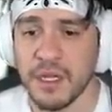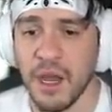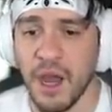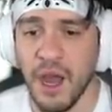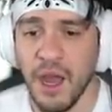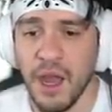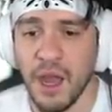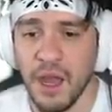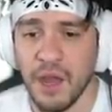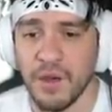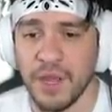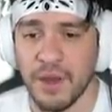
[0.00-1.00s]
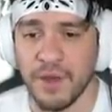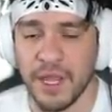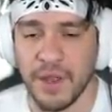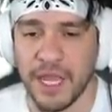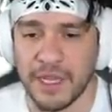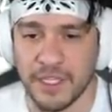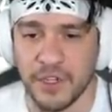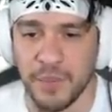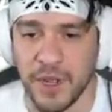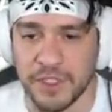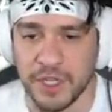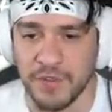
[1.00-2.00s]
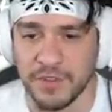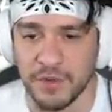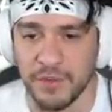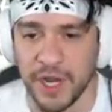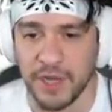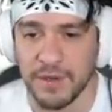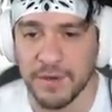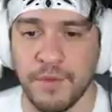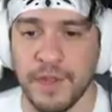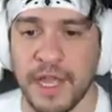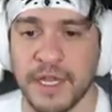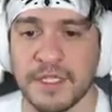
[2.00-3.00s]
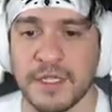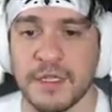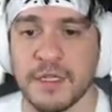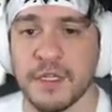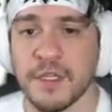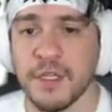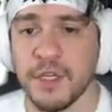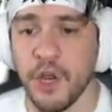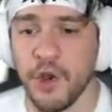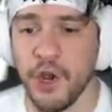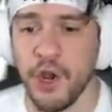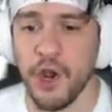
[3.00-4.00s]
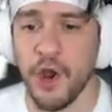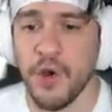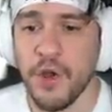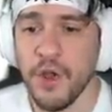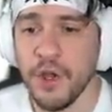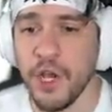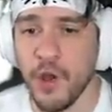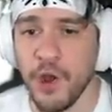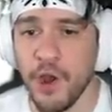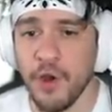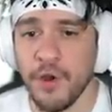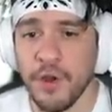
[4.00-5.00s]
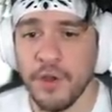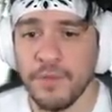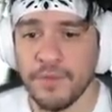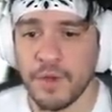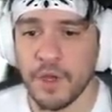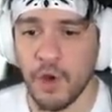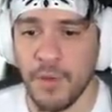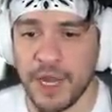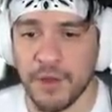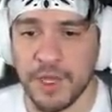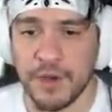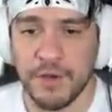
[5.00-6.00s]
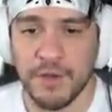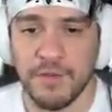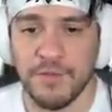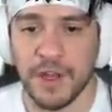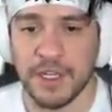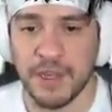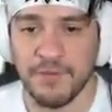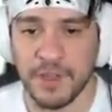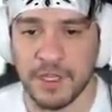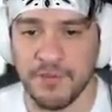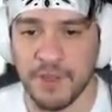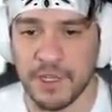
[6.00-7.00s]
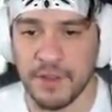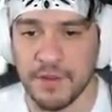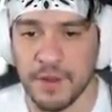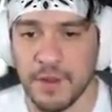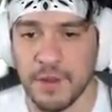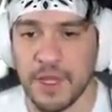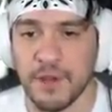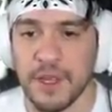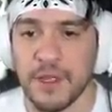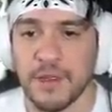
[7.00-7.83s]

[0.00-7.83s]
Ah, oh, okay, okay, okay. At least you're bouncing off to the right. Relax. Oh. No, no, no, no, no, no, no, no. Go back over there. Fuck that. Fuck that. Fuck that.